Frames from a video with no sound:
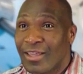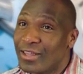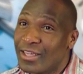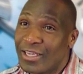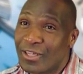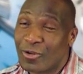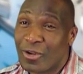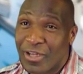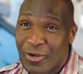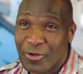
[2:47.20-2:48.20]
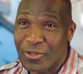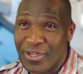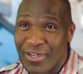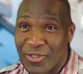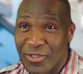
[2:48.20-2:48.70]
the Royal
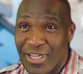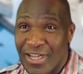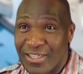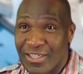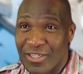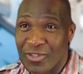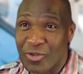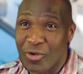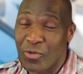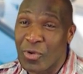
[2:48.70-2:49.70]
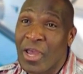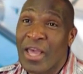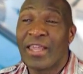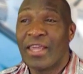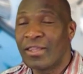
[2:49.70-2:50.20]
Aeronautical Society, so
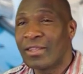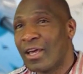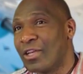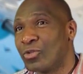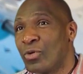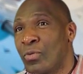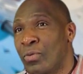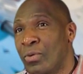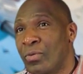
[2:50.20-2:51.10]
that is all.